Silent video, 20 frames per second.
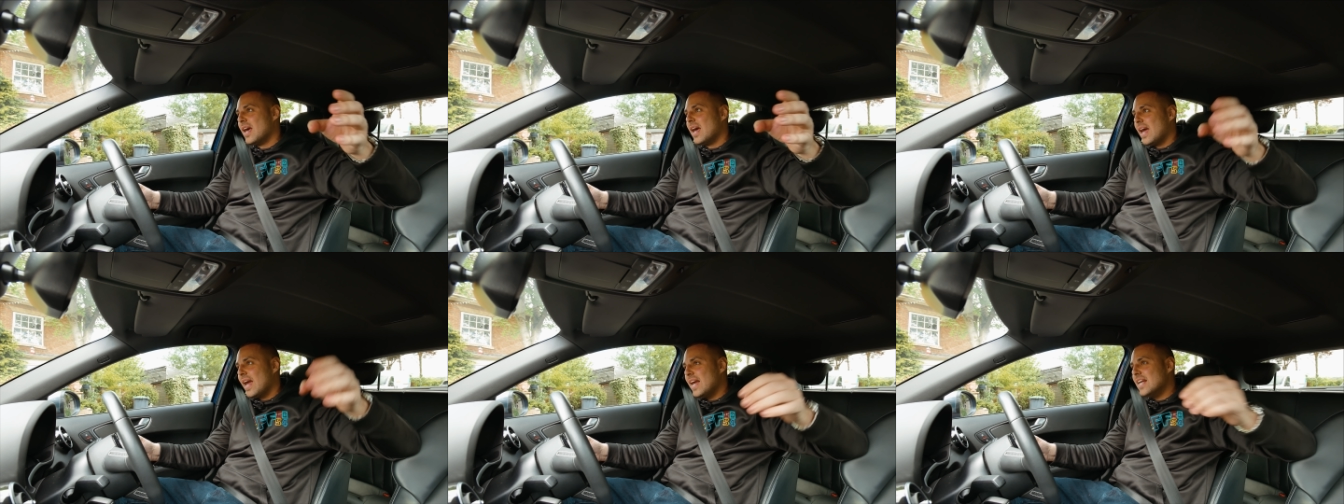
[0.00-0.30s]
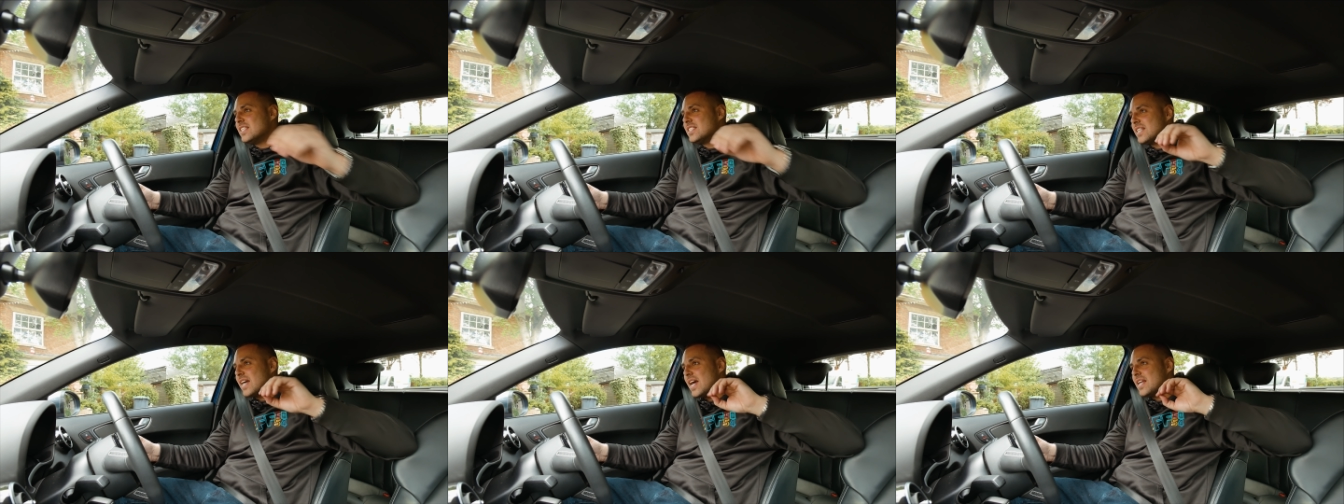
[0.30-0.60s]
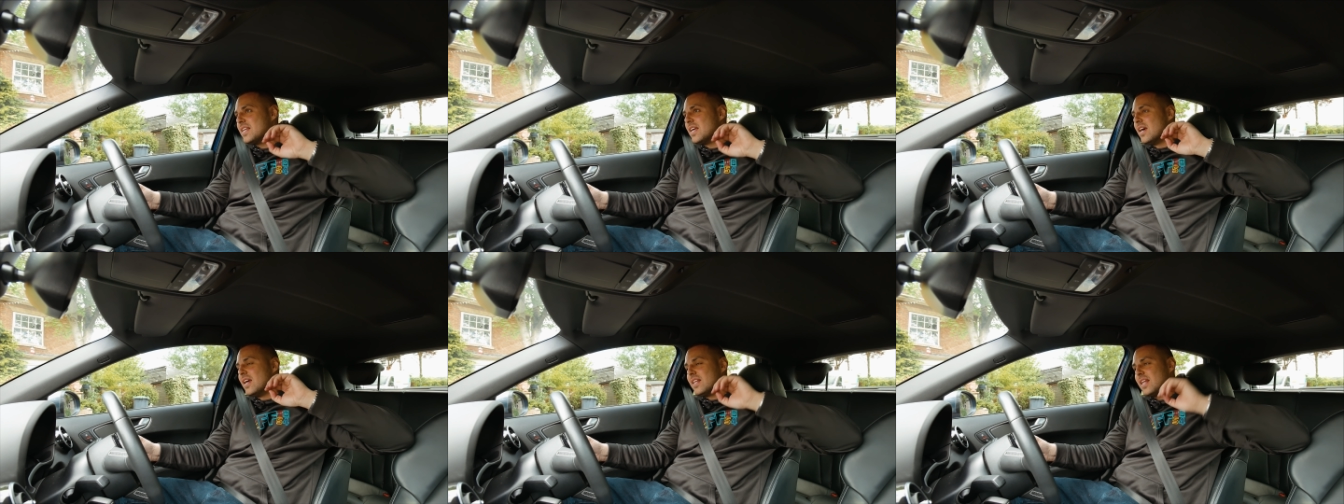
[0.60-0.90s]
he
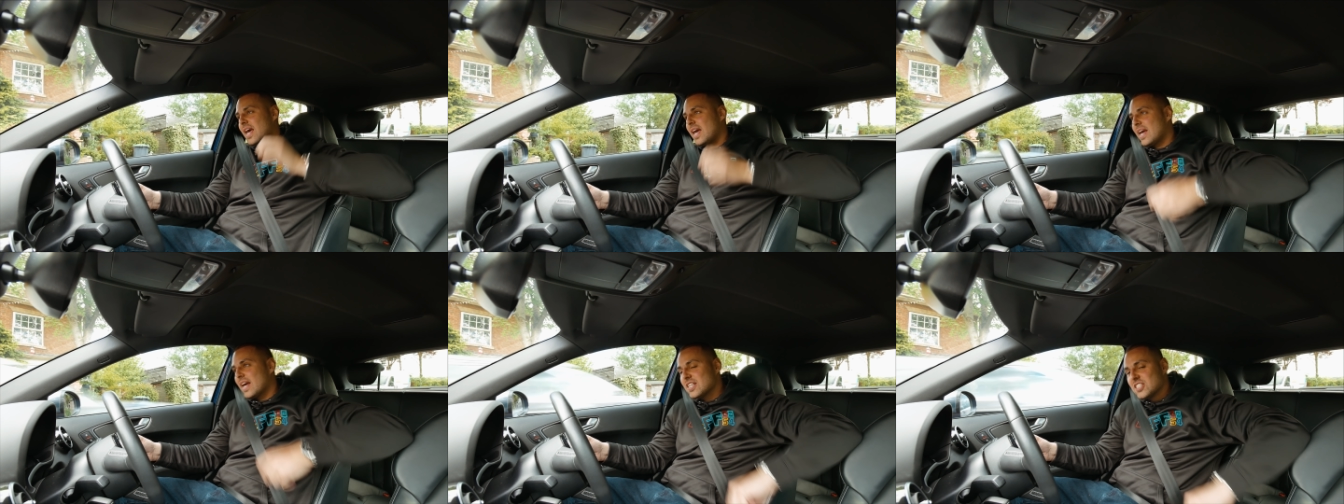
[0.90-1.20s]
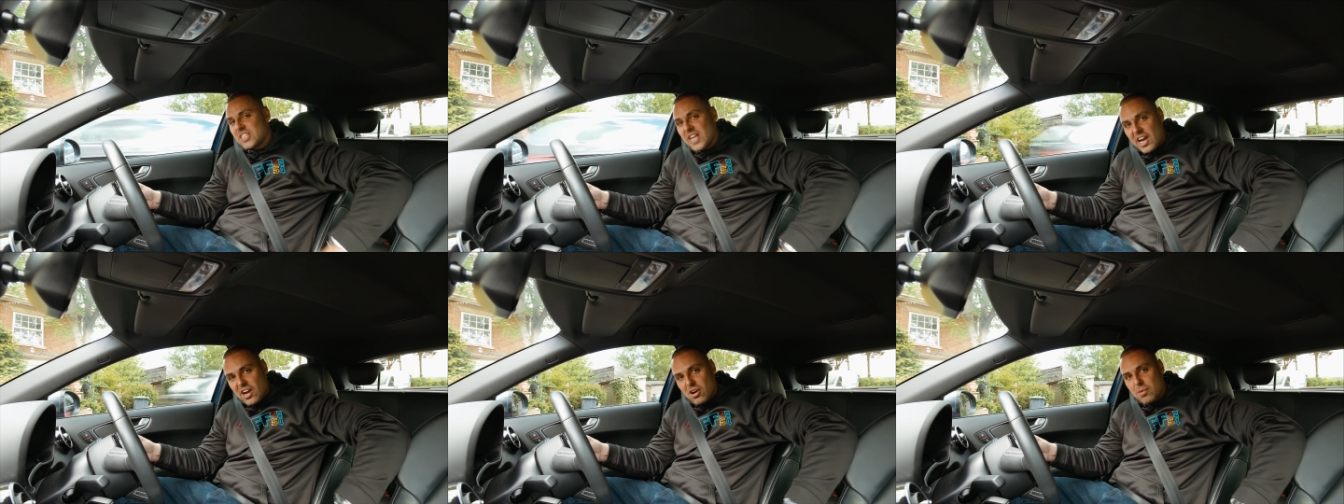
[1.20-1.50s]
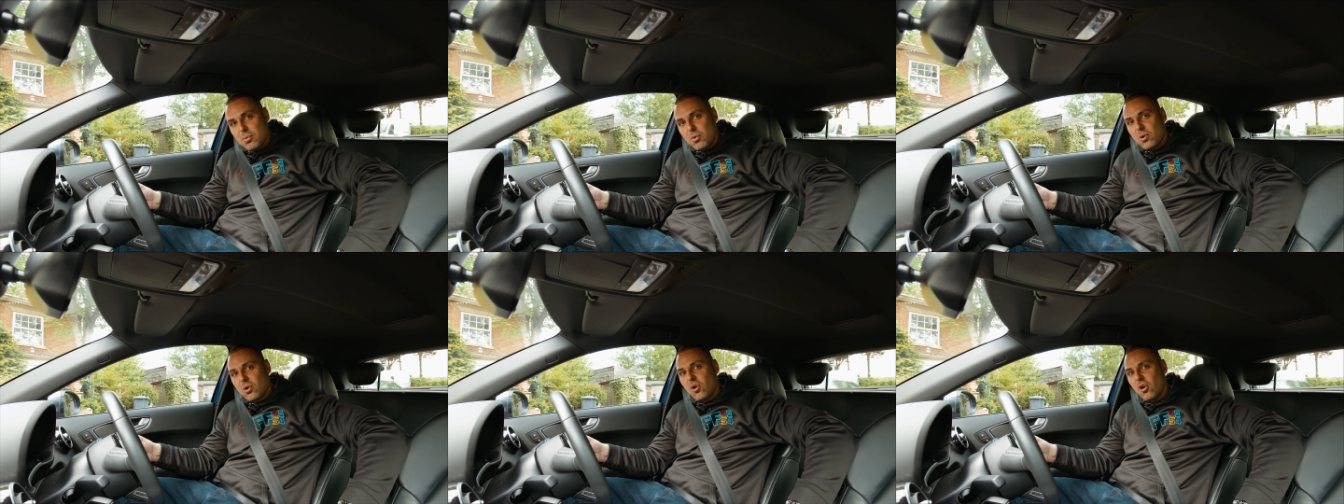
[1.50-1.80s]
said that he gets
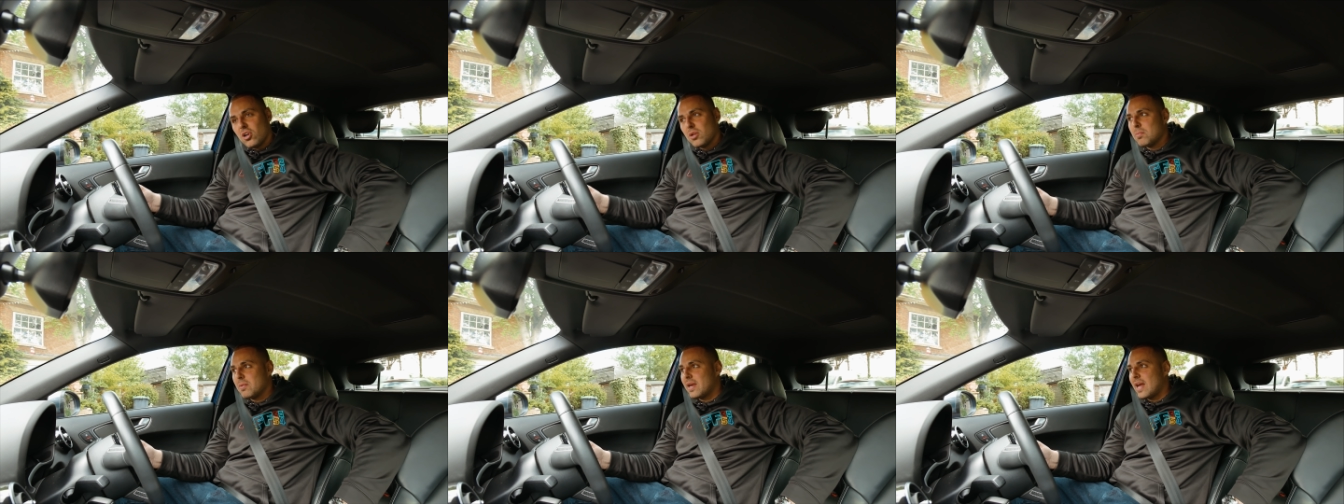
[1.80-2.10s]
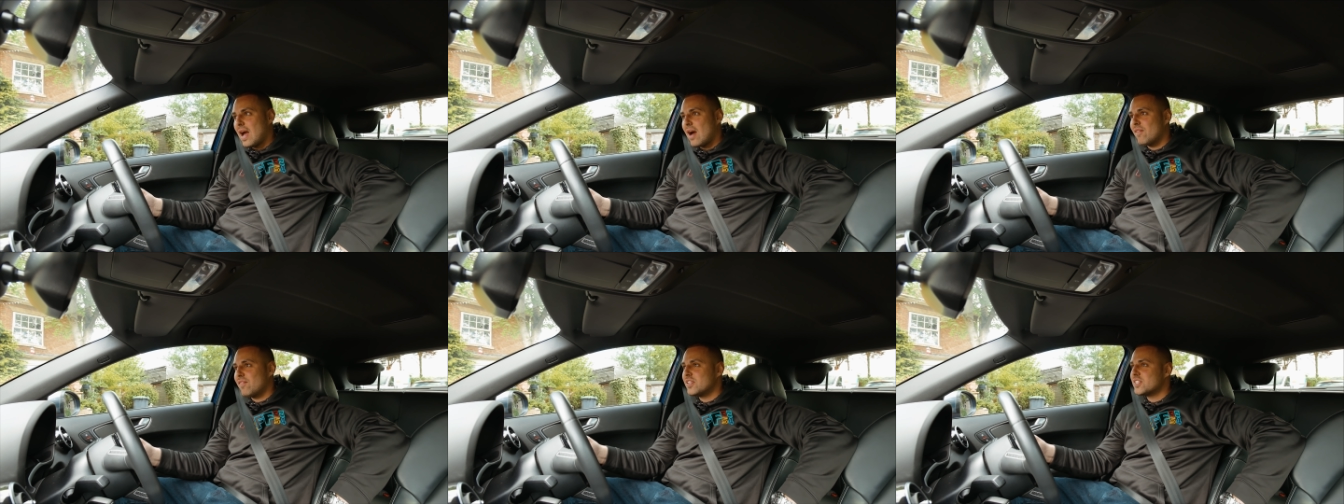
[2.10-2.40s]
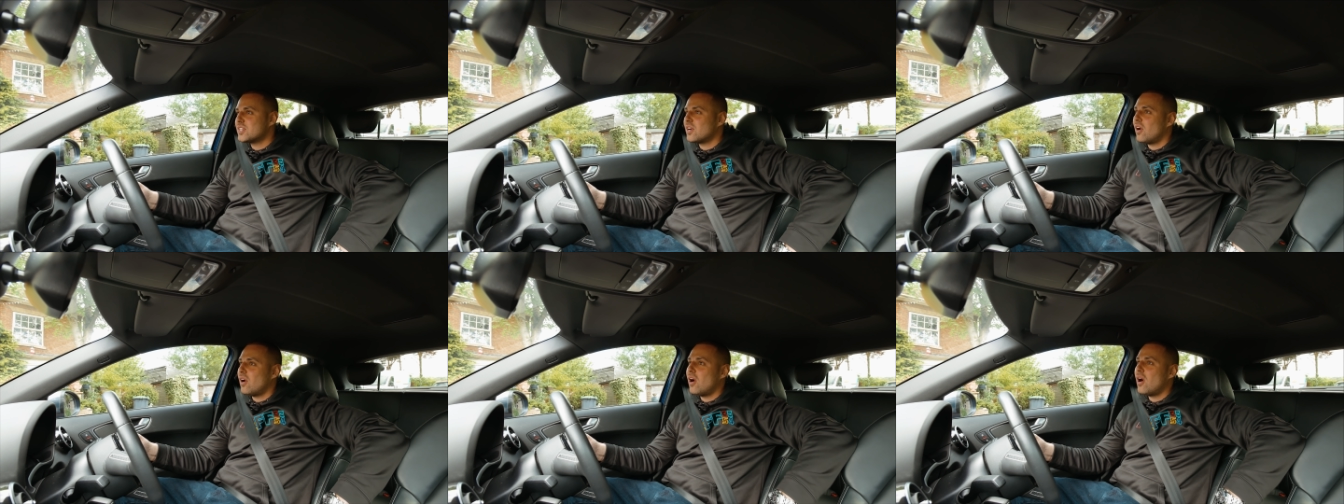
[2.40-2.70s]
terrible economy out of
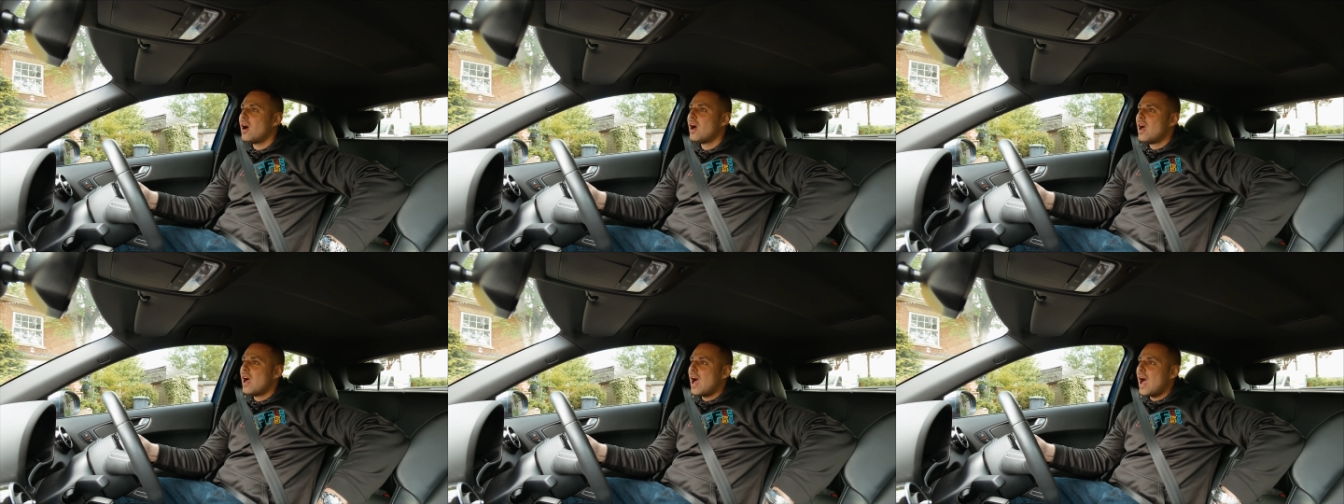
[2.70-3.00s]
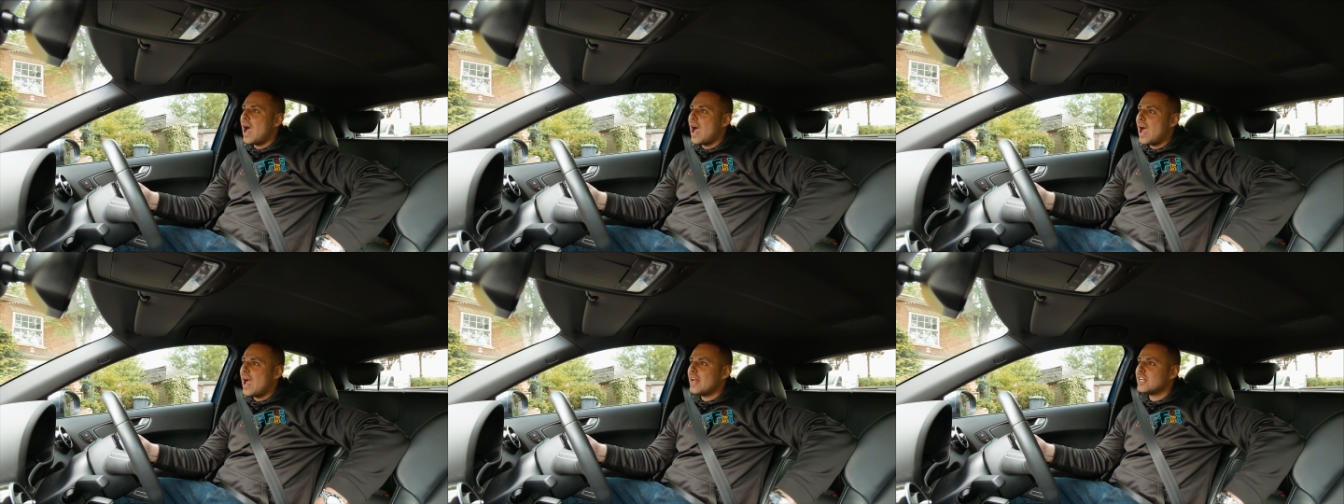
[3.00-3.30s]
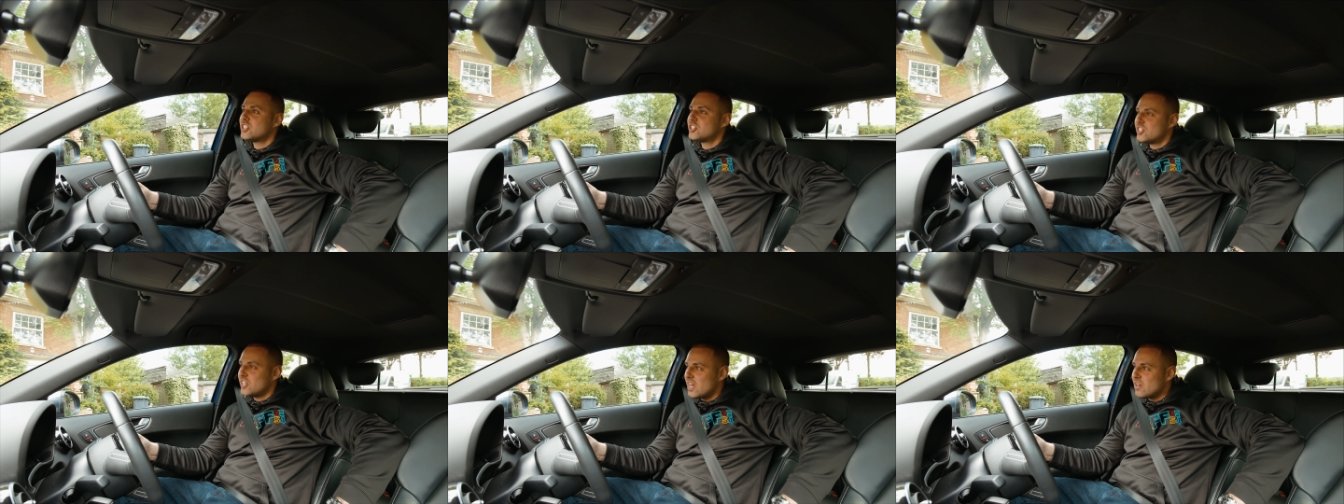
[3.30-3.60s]
his car. Uh,
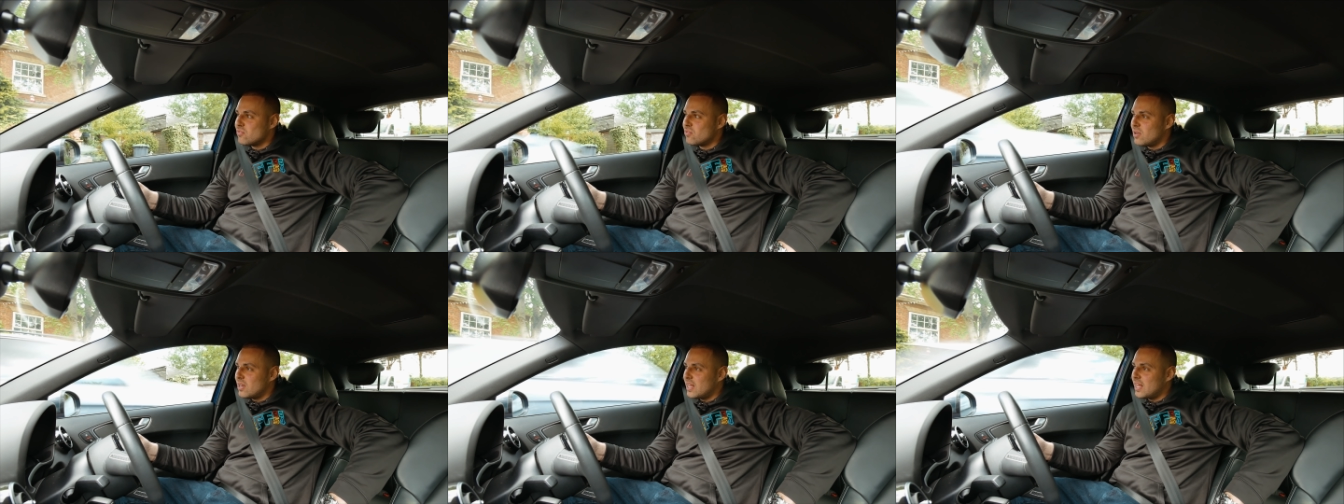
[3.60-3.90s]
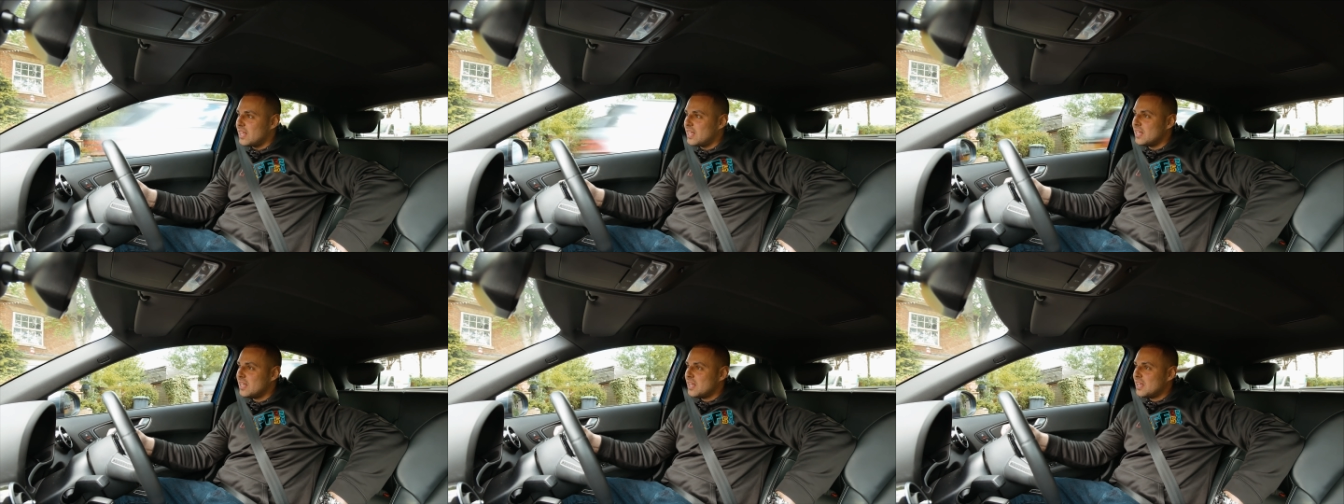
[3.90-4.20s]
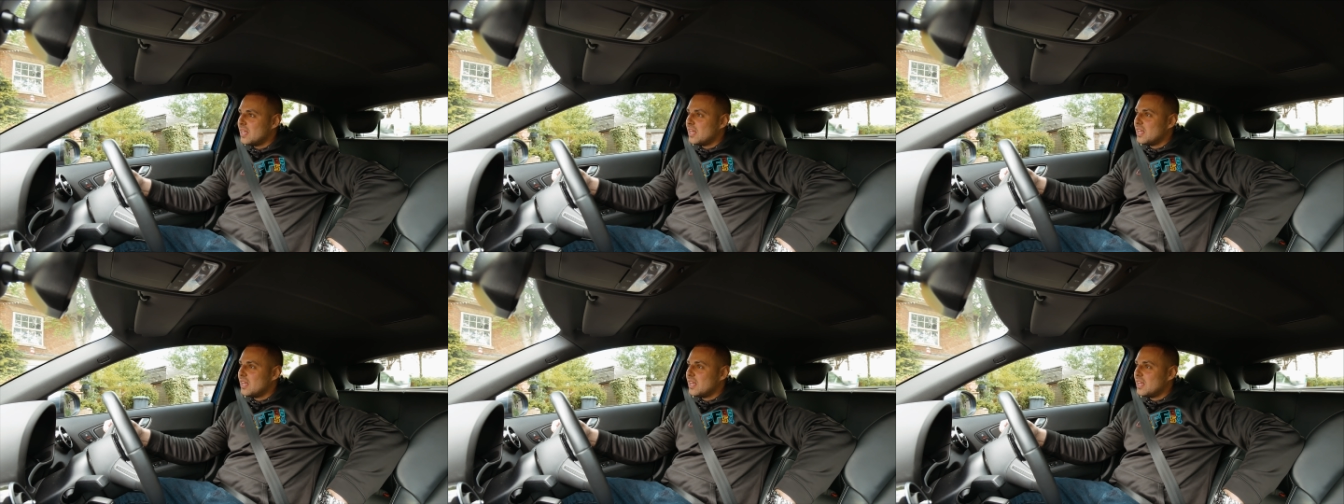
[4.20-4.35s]
generally,